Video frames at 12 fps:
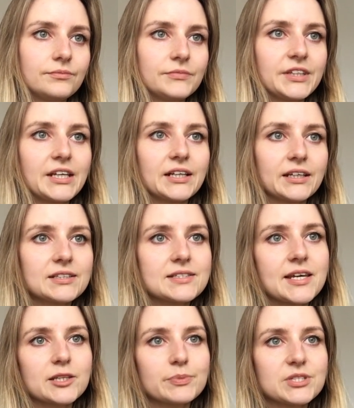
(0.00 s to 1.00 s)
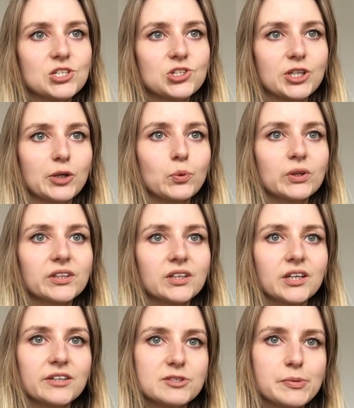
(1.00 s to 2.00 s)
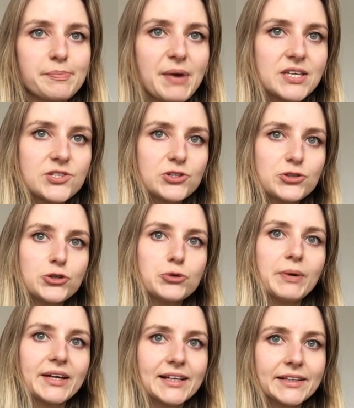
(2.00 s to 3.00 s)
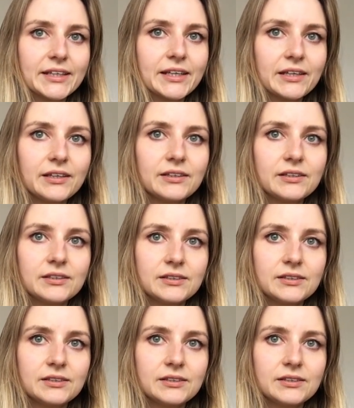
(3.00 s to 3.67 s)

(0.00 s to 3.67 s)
Then I can set the position I want the curve to be pasted to by clicking here,